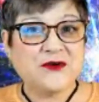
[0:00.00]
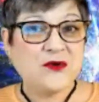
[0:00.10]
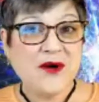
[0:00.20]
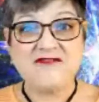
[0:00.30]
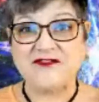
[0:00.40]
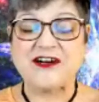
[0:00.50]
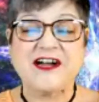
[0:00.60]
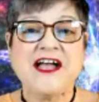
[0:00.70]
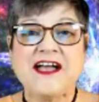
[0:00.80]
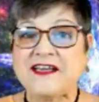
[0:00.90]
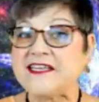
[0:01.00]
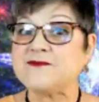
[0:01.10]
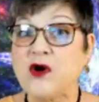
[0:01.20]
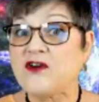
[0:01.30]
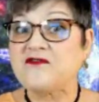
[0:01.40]
whoever
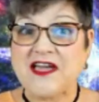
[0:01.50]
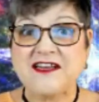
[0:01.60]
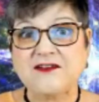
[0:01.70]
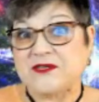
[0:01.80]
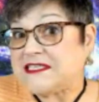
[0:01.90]
is motivated,